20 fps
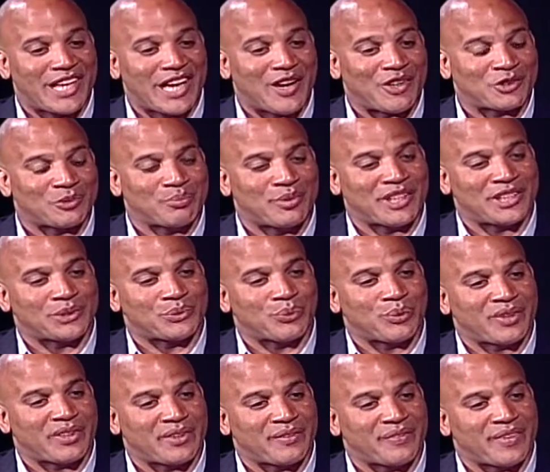I was blessed
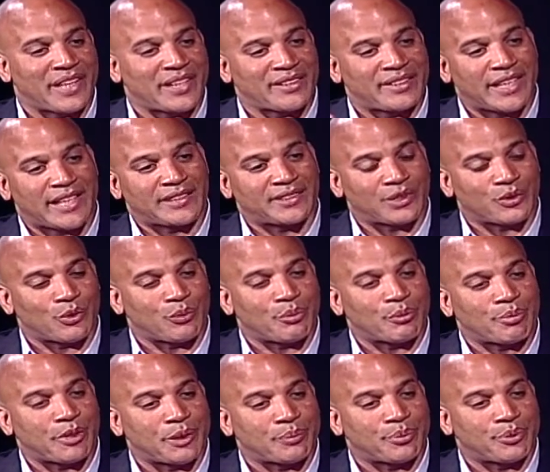with a fantastic group
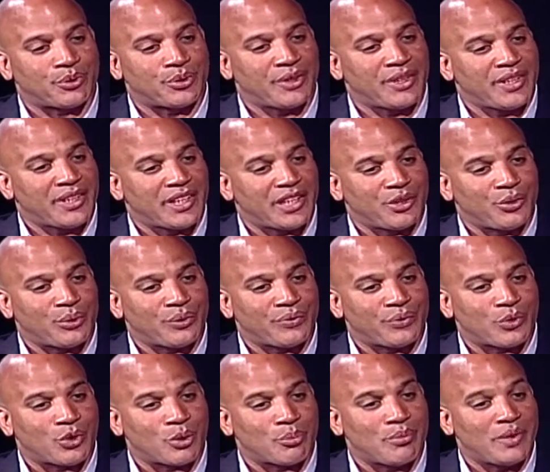of people in
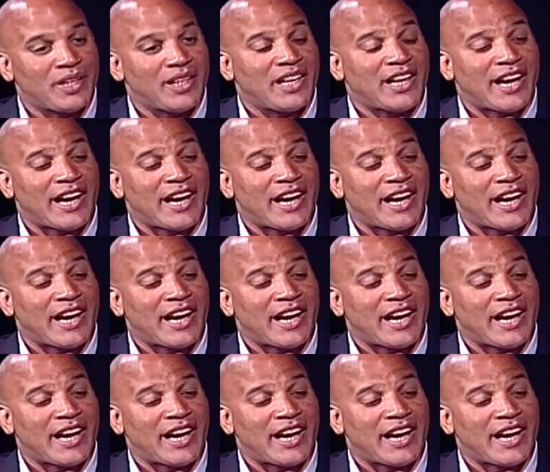uniform.